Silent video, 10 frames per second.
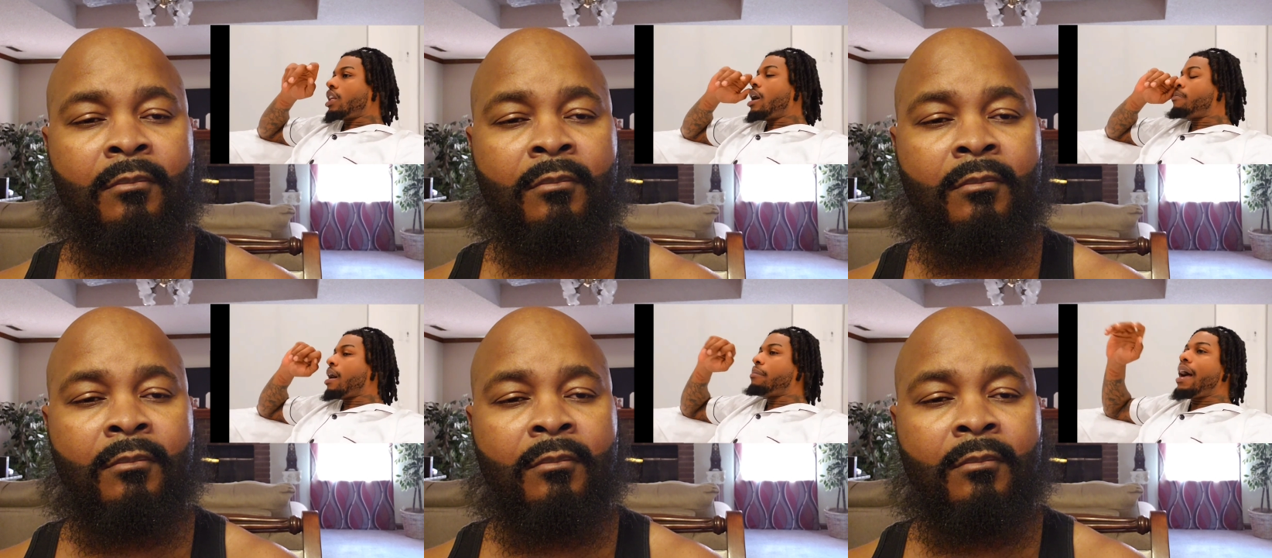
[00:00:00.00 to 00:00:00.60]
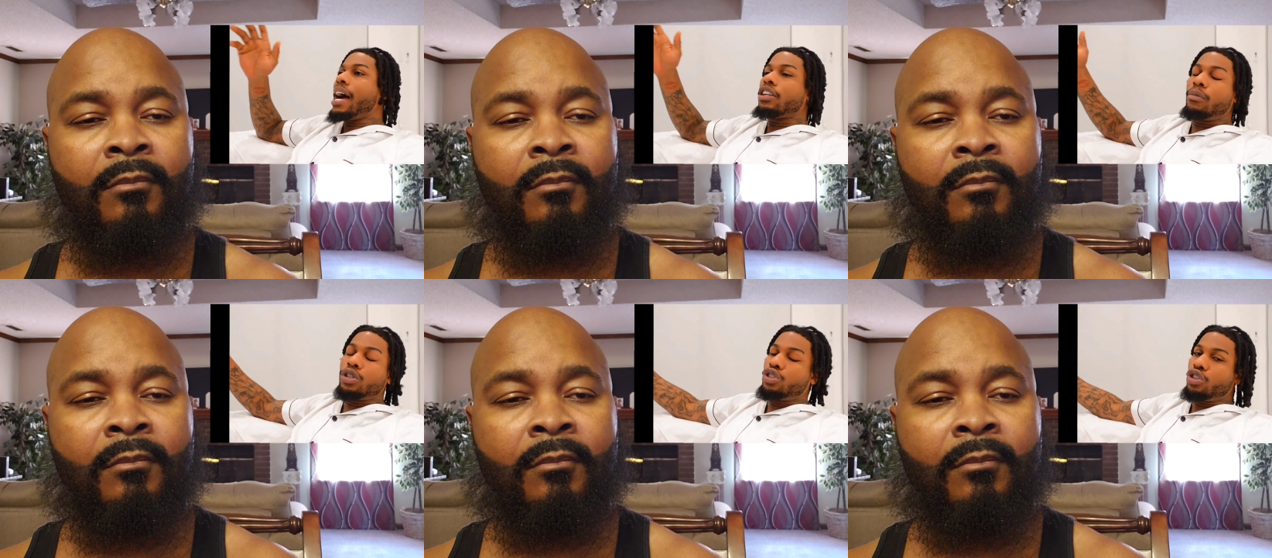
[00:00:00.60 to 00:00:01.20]
Speaker 1: I'm not buying no
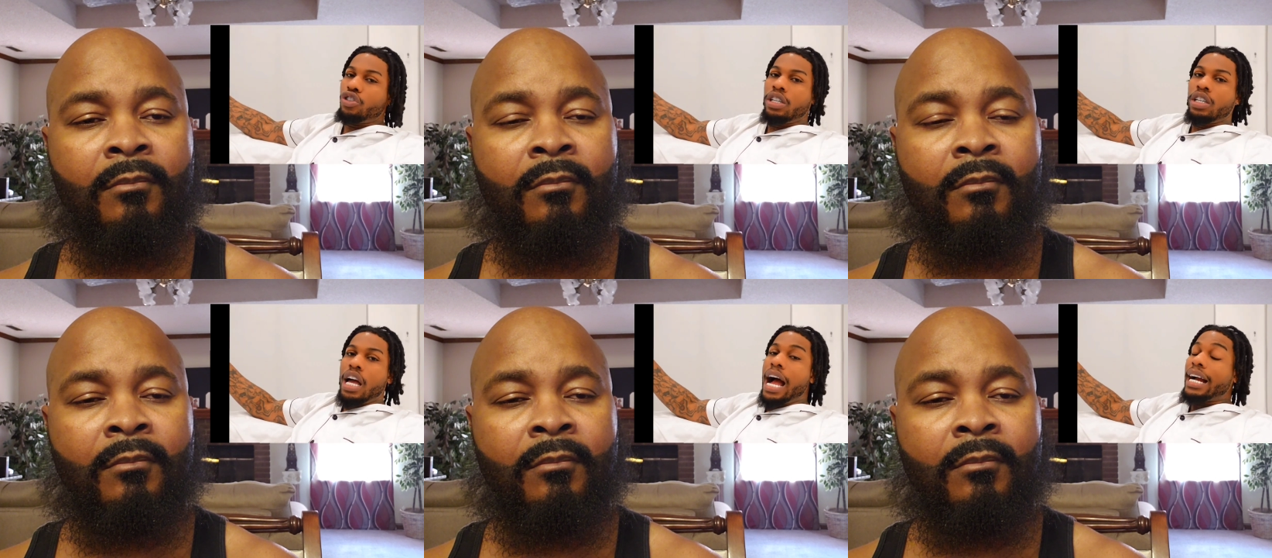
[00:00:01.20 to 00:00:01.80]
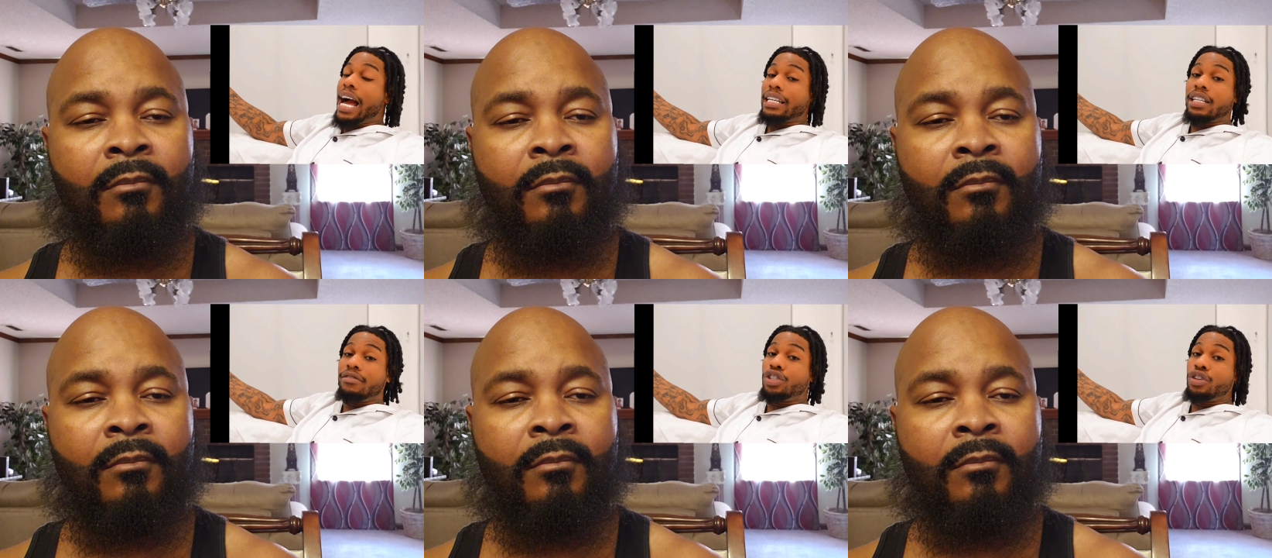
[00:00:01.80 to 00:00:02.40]
more jewelry. I got
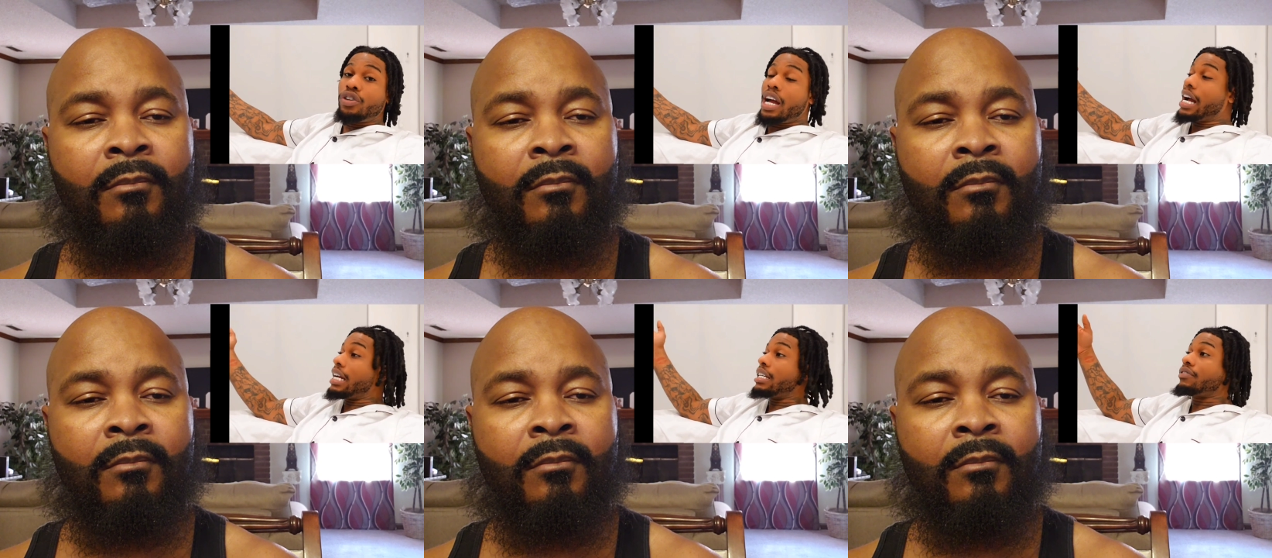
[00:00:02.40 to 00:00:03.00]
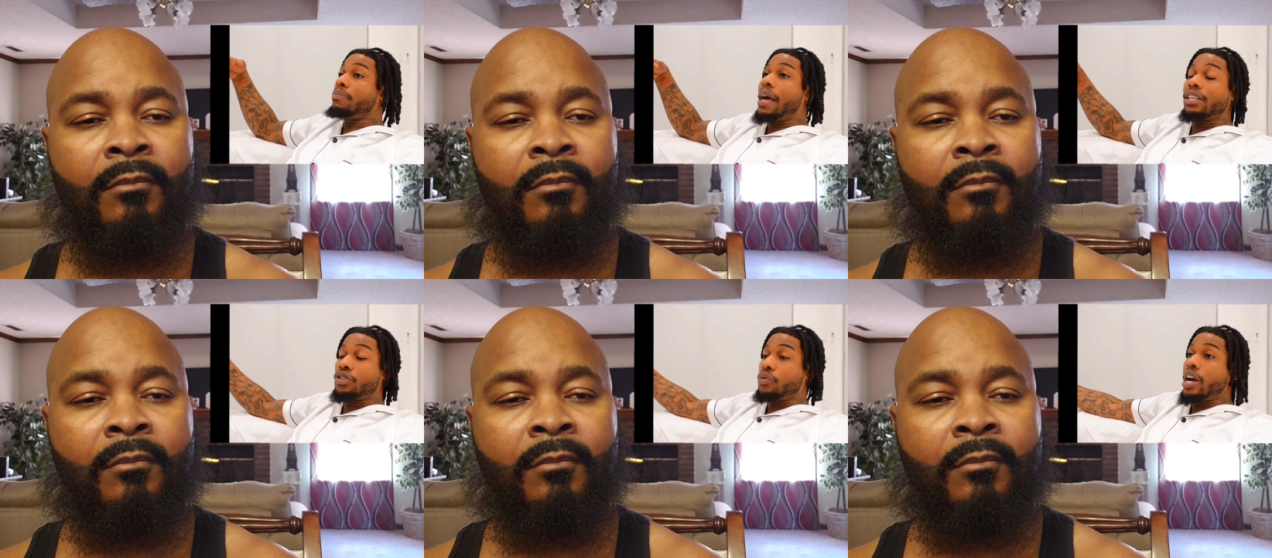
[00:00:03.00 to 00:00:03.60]
enough jewelry. I got enough to
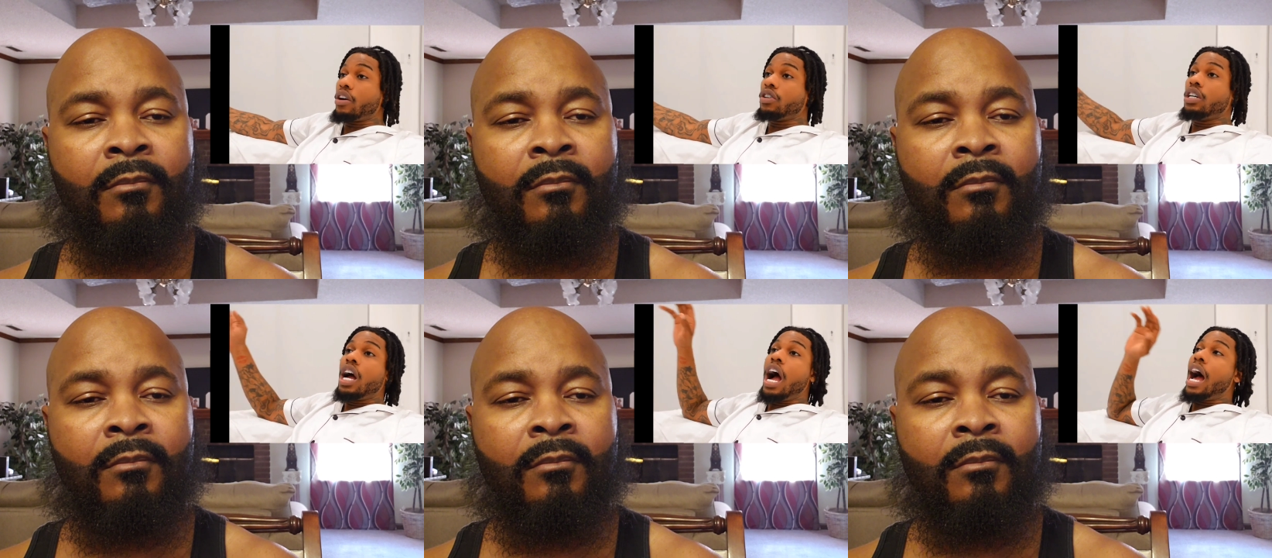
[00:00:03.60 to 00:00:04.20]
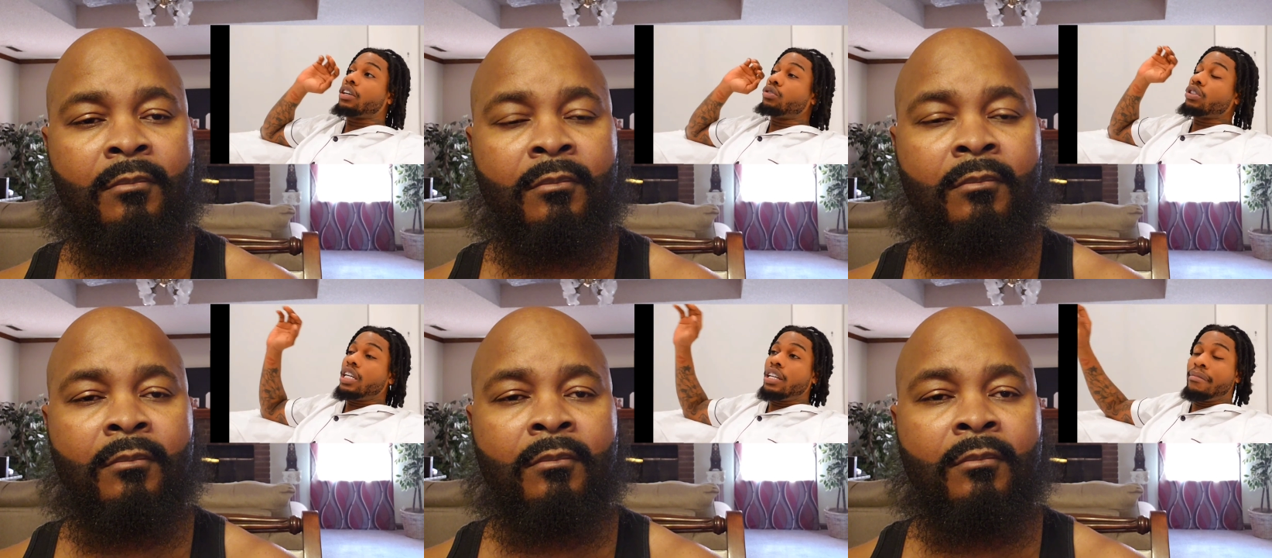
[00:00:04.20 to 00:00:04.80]
pass around. I don't
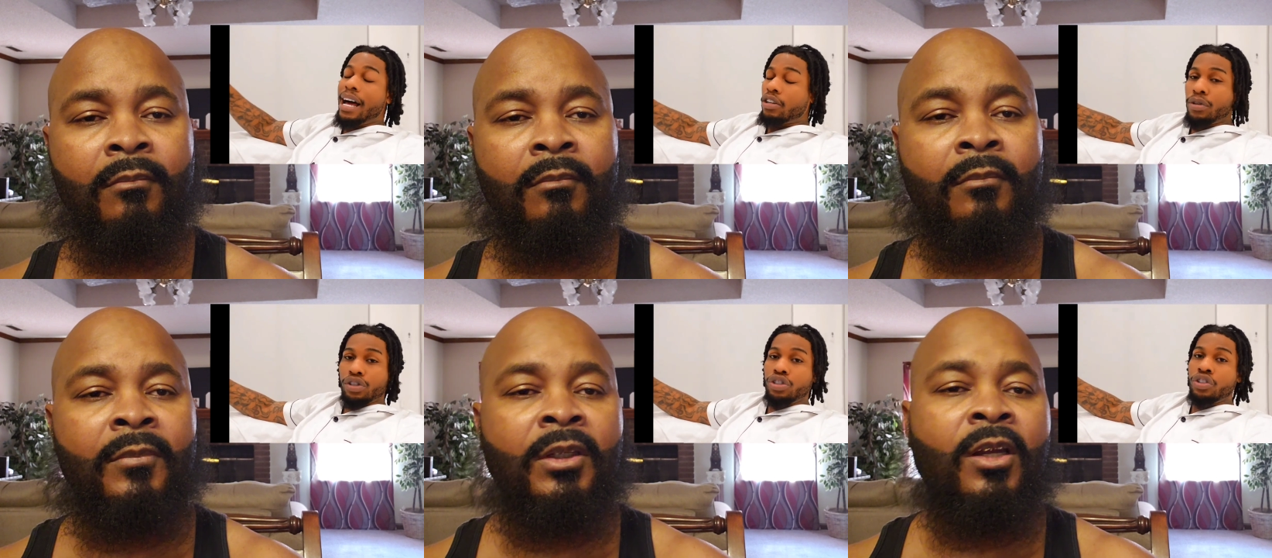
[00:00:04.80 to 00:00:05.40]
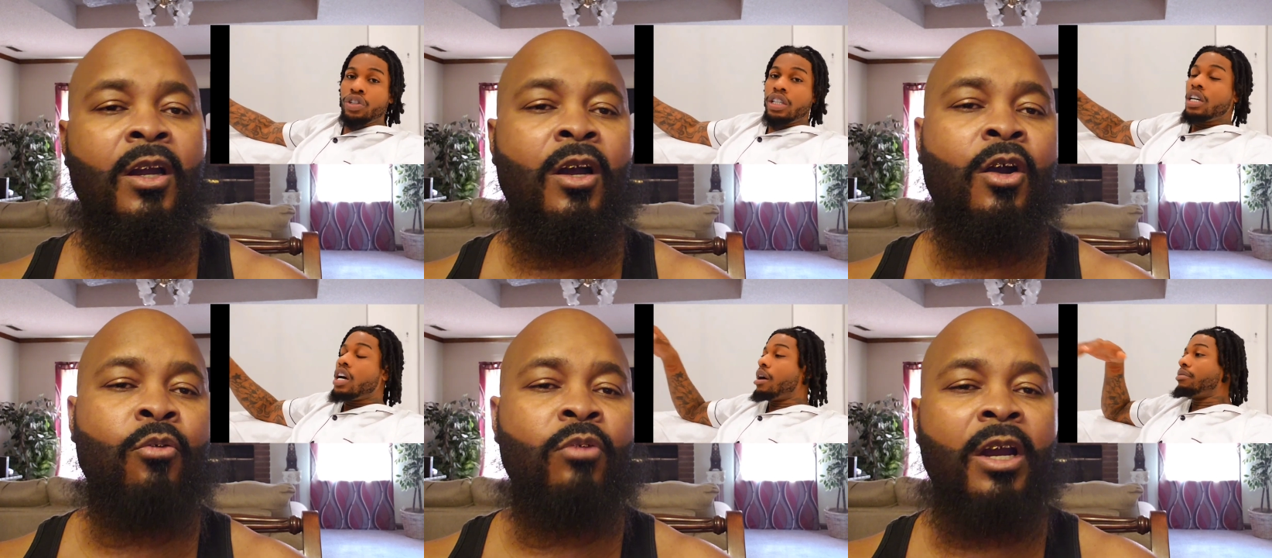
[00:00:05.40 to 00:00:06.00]
need to buy no more jewelry.
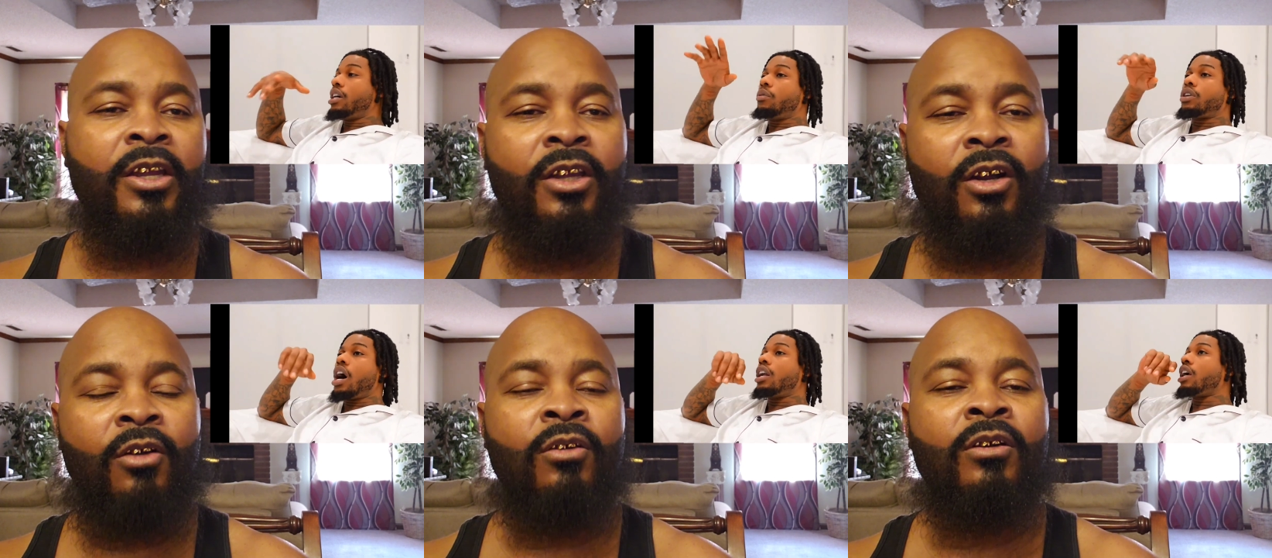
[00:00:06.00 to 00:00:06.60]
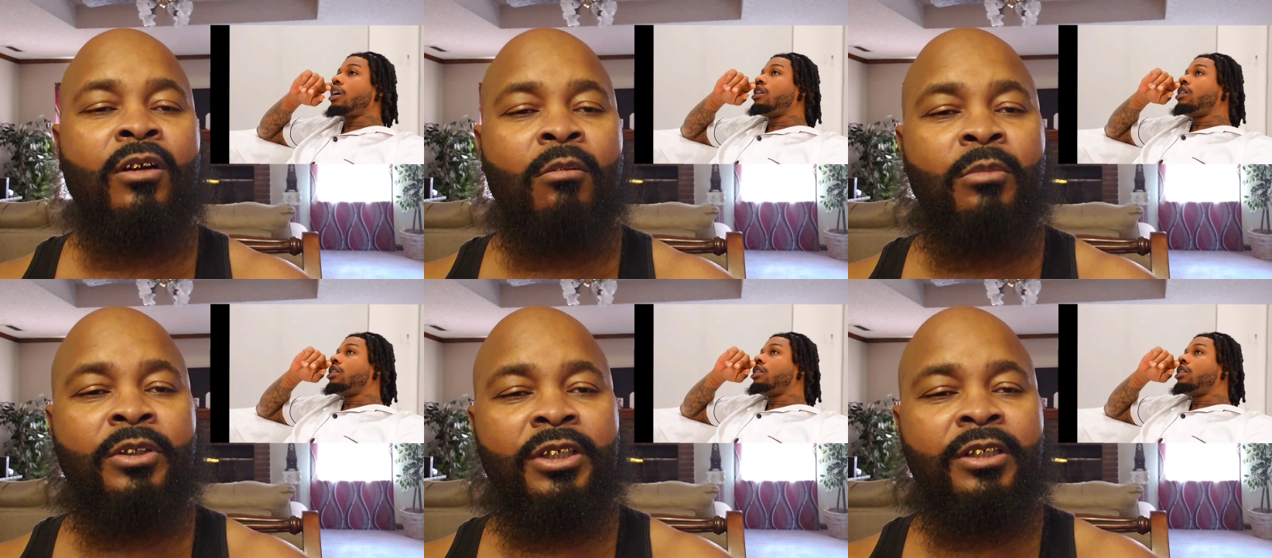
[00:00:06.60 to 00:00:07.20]
All right. Done with all that.
Speaker 2: I'm
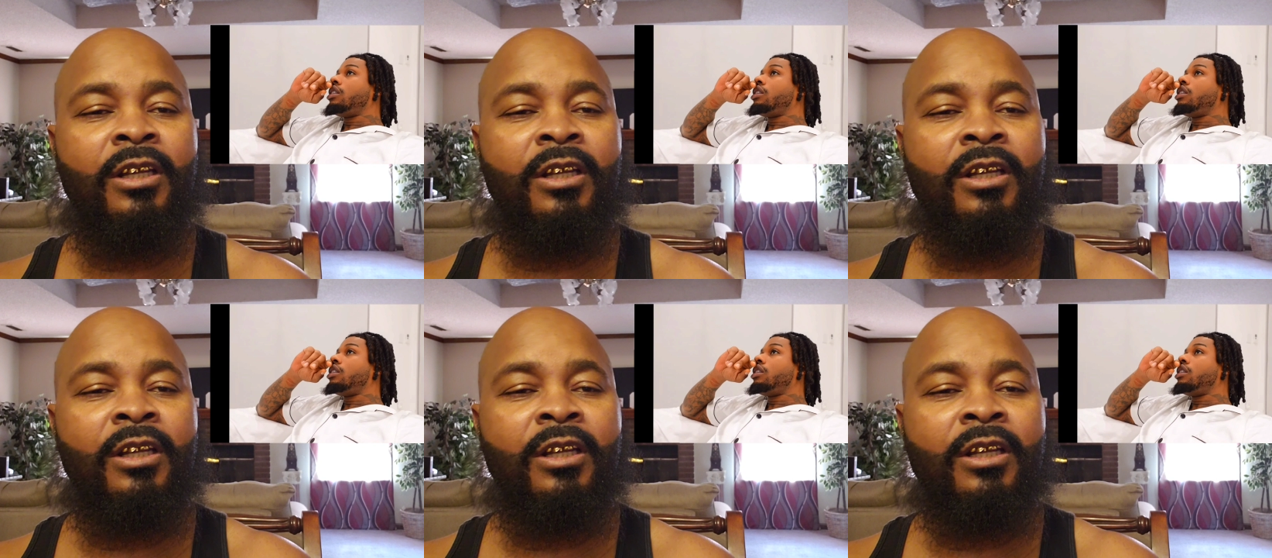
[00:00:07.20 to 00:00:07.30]
going to keep